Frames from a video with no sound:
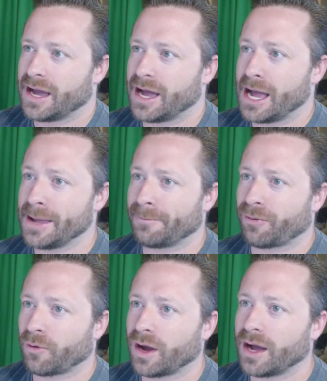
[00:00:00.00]
I'm
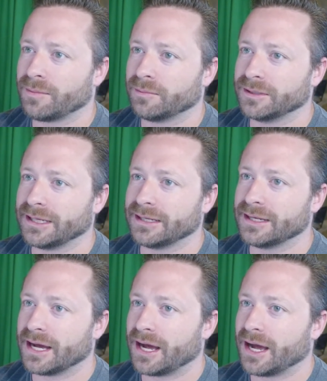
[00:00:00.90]
probably
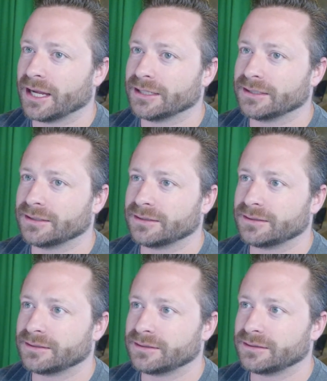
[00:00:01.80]
not.
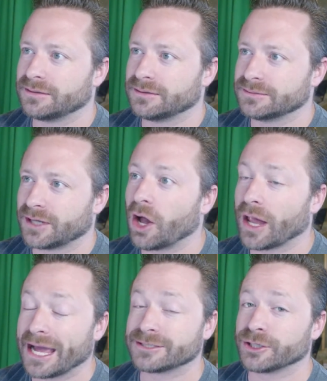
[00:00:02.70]

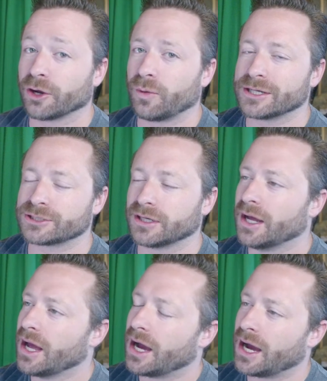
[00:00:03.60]
I'll answer your question.
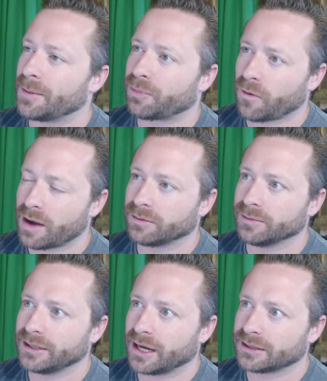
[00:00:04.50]
I'm
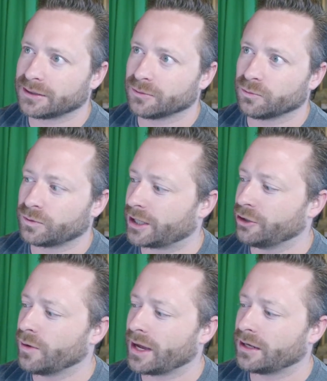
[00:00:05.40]
probably not the. Can
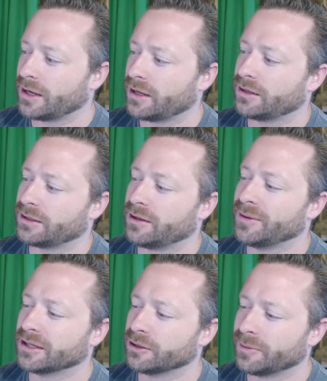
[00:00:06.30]
you give
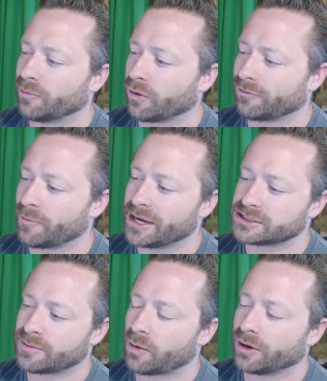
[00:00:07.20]
me a little bit more
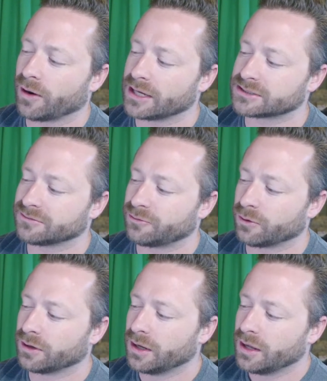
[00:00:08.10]
information about what you're asking
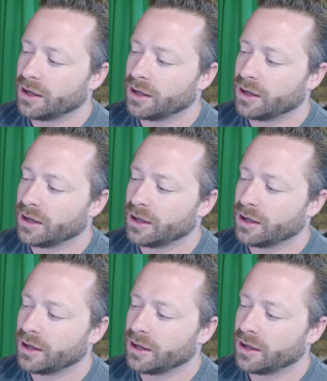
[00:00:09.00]
for?